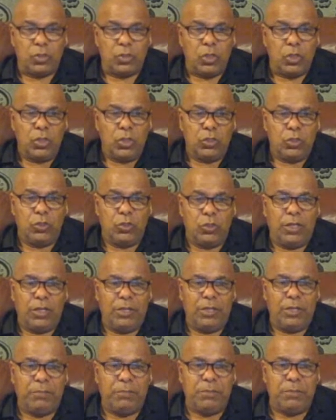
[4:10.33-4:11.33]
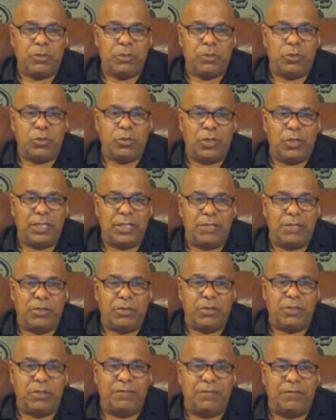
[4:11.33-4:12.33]
So a lot of people talking
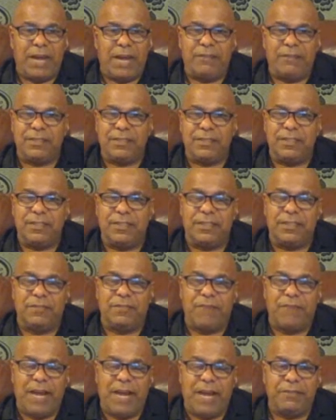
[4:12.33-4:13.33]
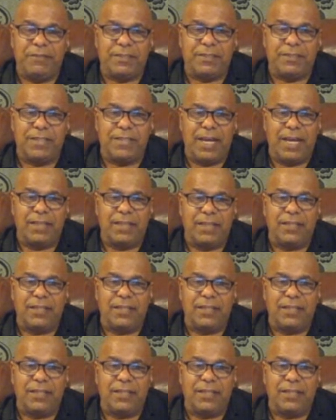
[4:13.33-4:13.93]
about the virus this, the virus that,